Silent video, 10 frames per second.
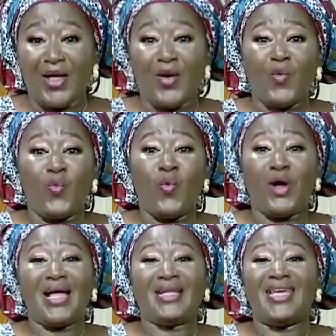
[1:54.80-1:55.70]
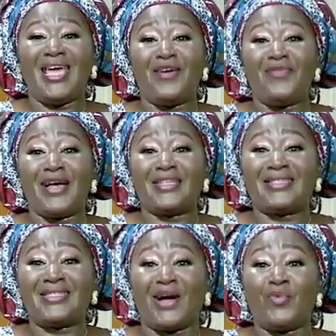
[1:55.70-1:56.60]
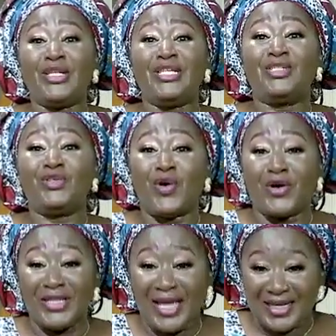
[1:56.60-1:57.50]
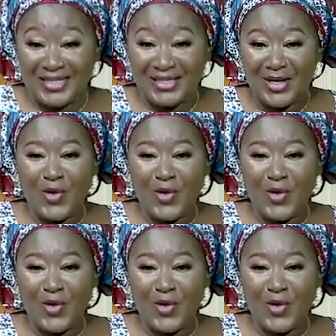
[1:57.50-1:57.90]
What are the areas that we need to connect?